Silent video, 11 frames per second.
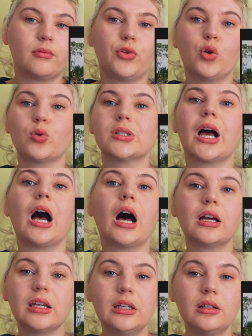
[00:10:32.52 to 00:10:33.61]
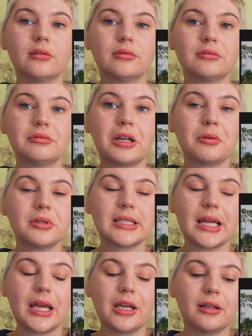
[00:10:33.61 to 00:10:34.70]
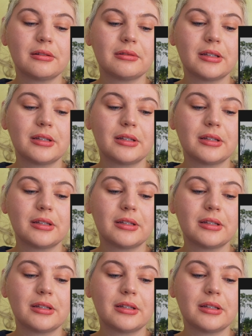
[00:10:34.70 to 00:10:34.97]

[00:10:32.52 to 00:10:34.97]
your target, I would say.